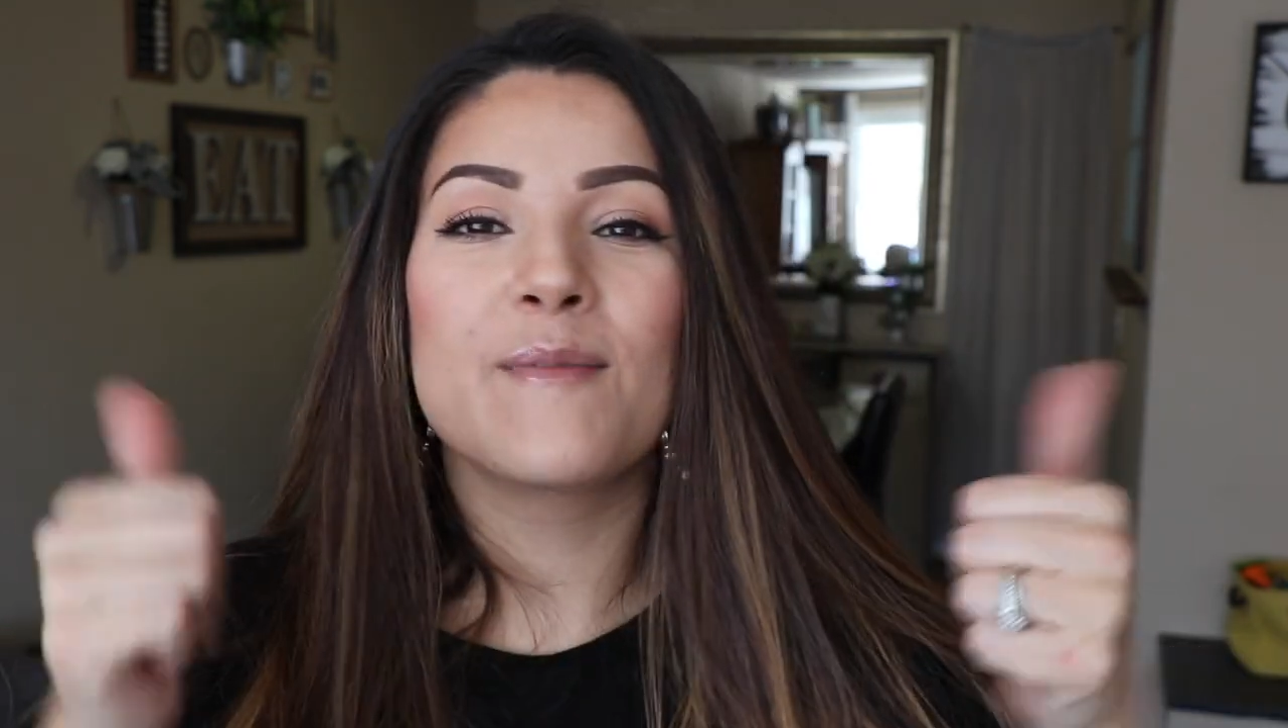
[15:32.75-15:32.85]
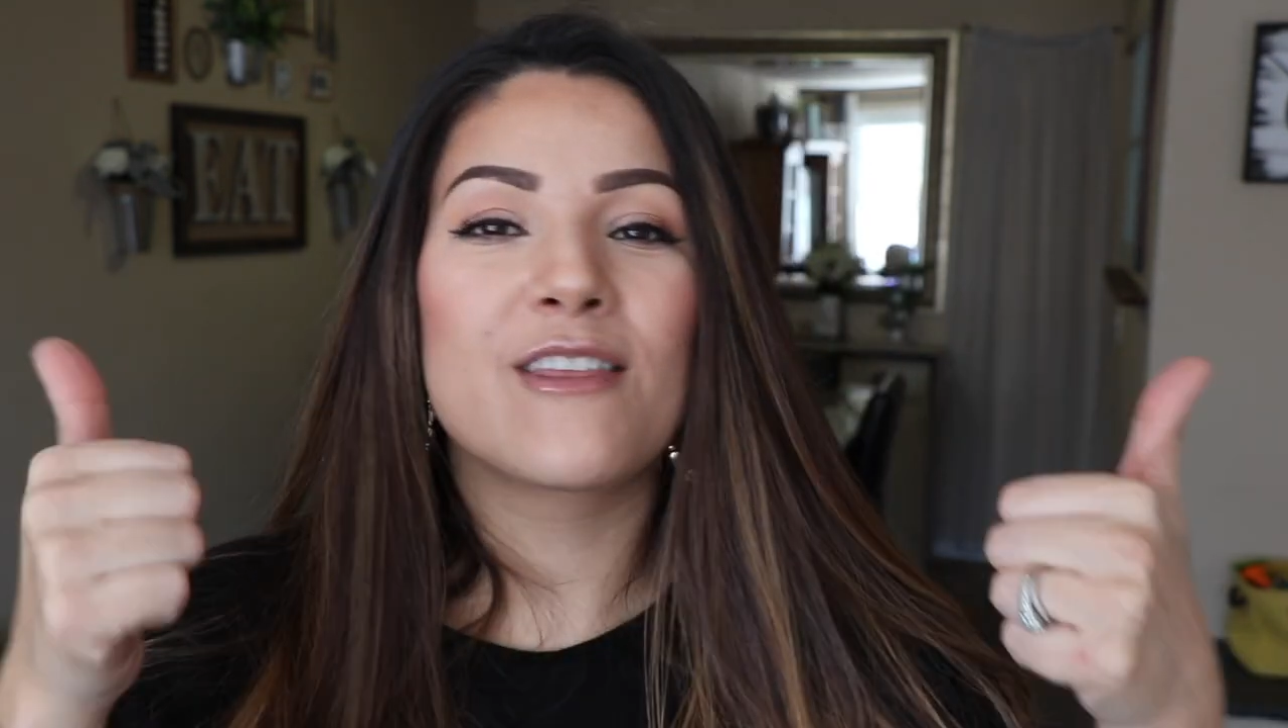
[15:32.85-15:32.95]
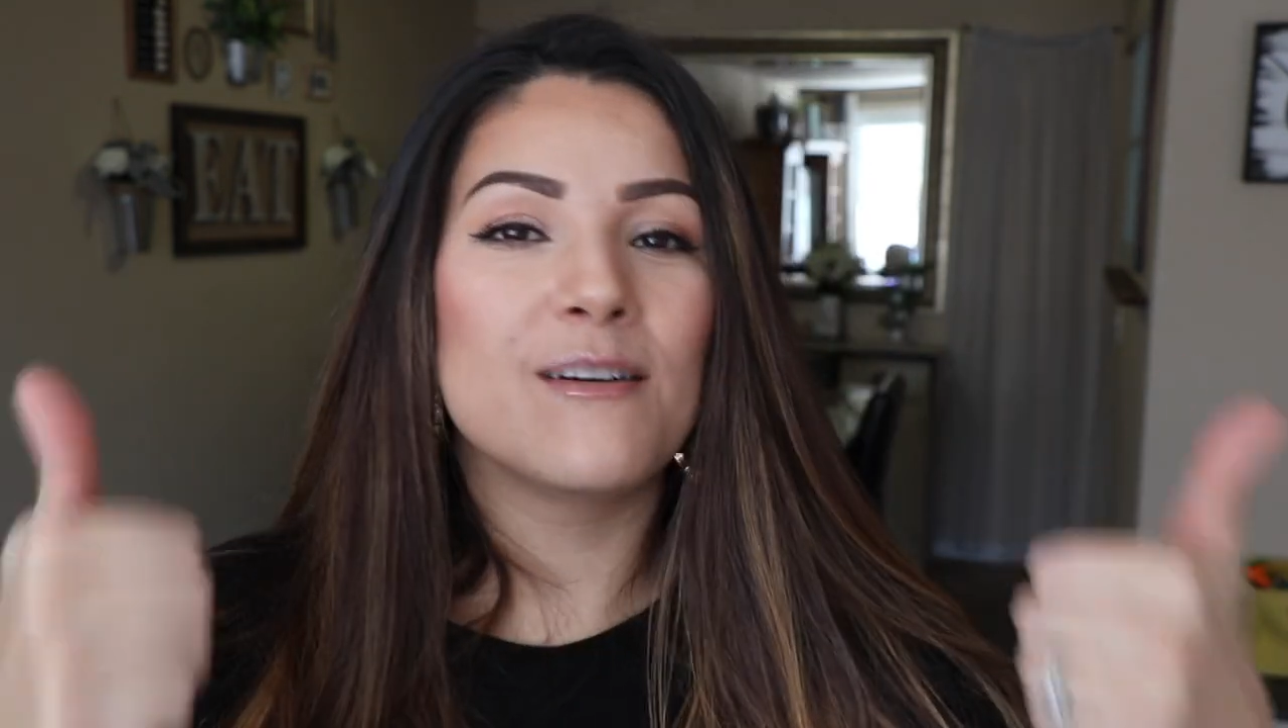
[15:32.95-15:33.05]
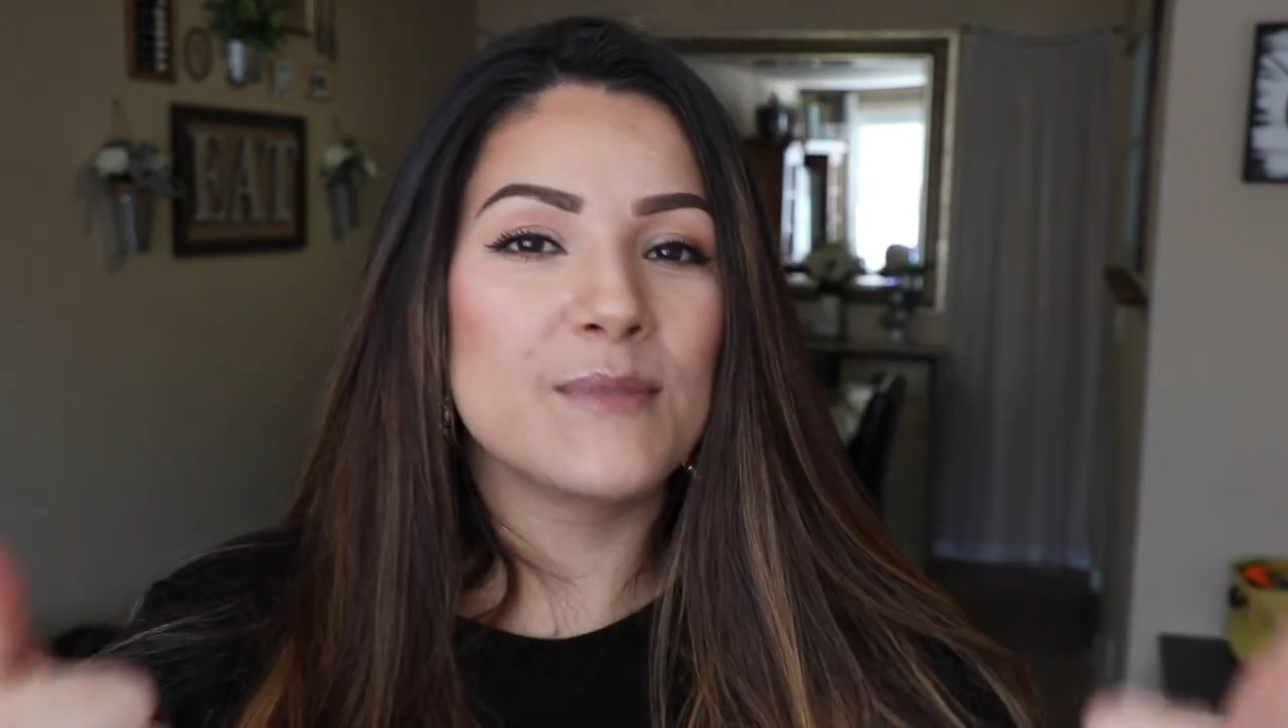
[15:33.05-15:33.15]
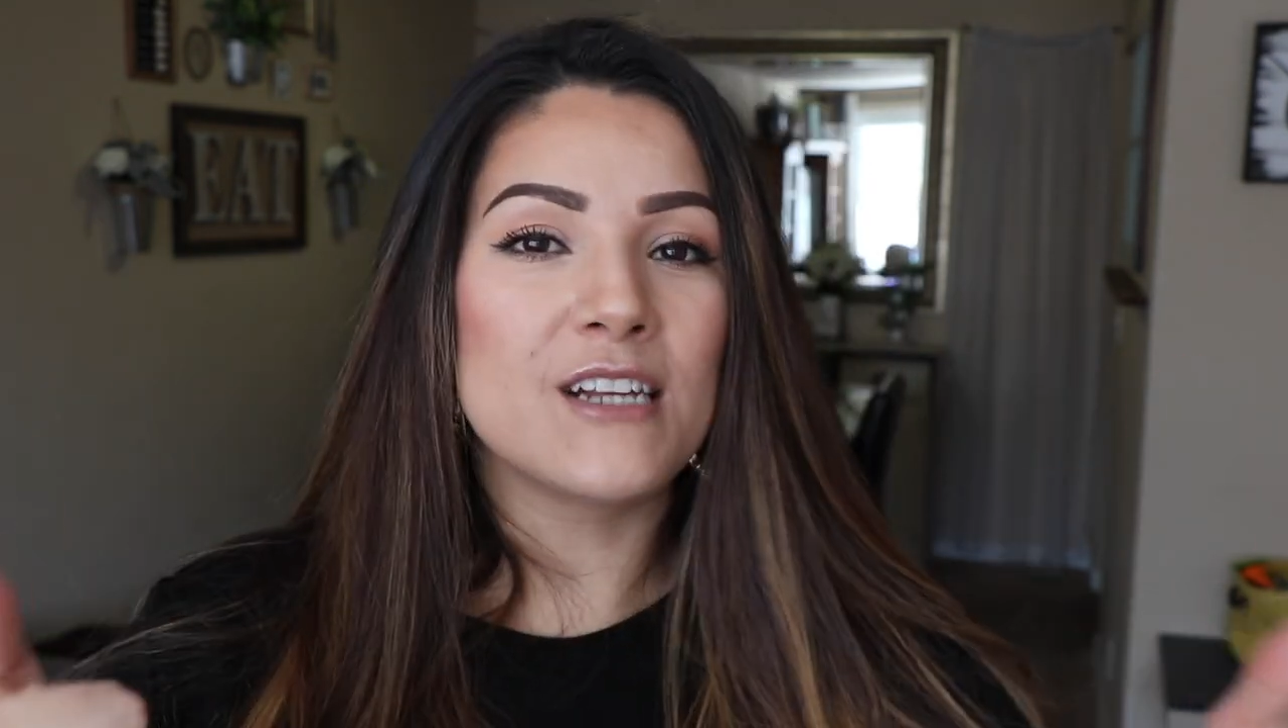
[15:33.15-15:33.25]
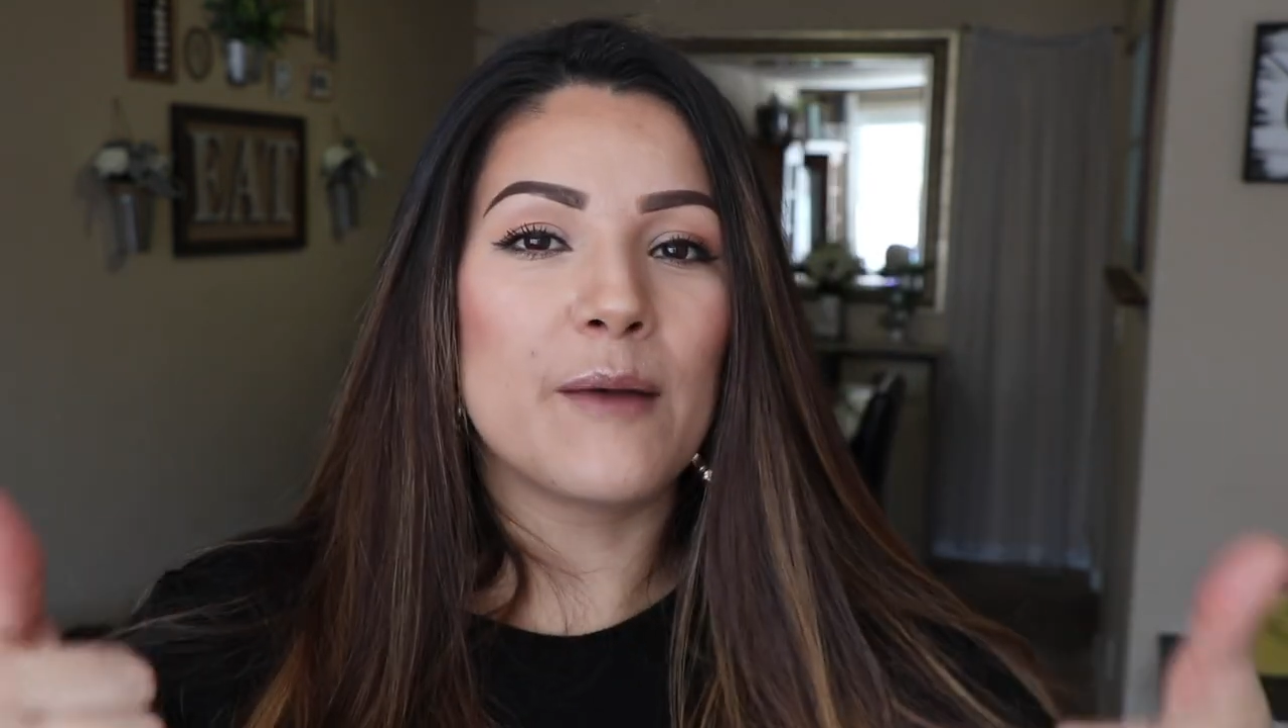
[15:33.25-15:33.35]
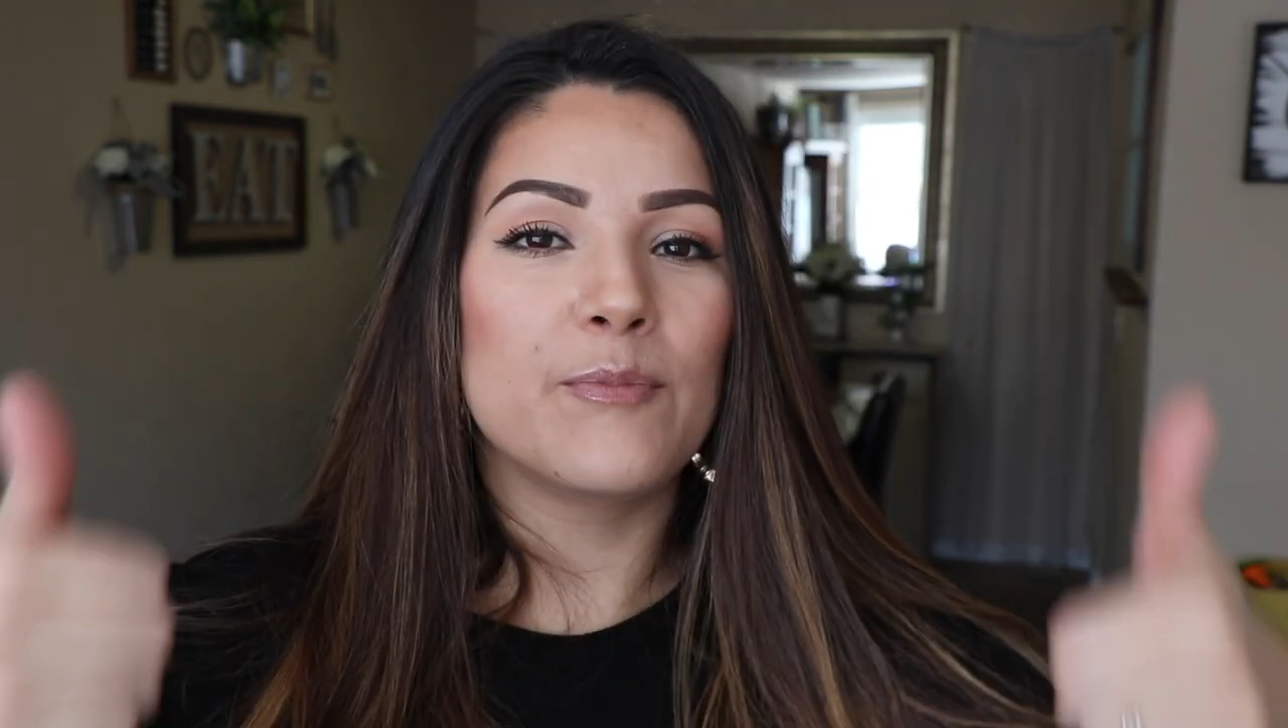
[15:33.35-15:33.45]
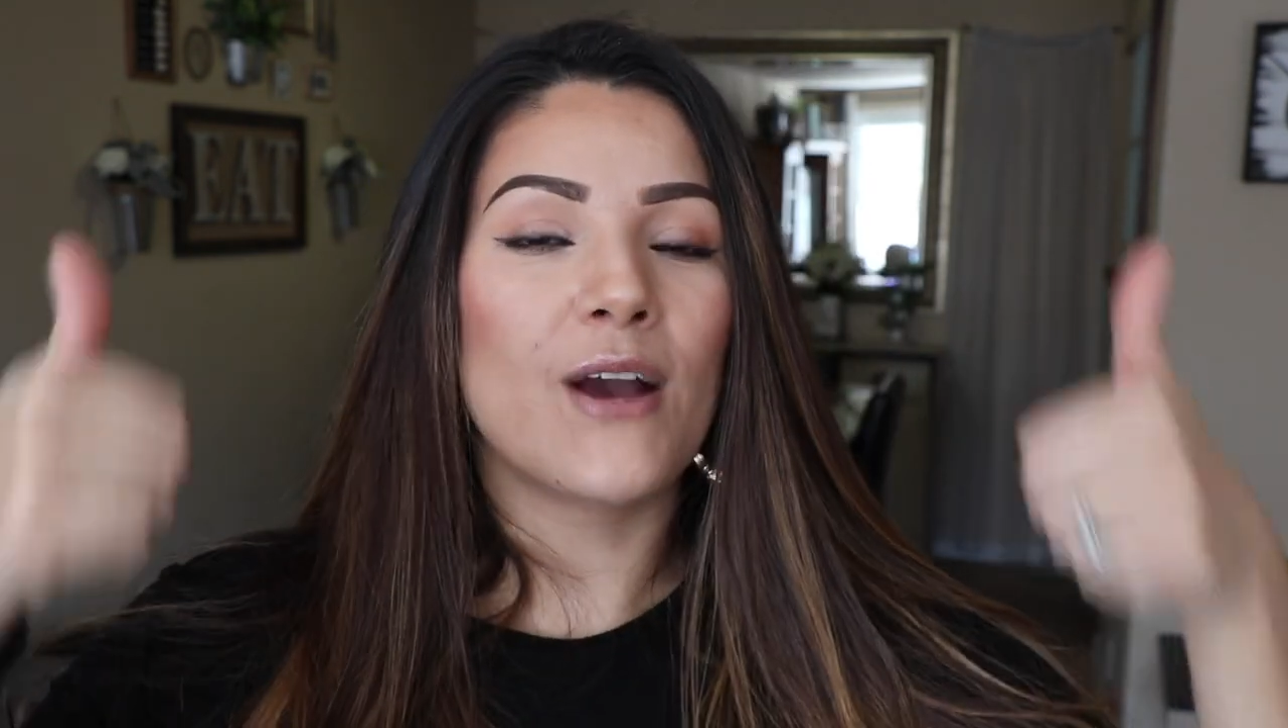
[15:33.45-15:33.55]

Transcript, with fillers: me a thumbs up.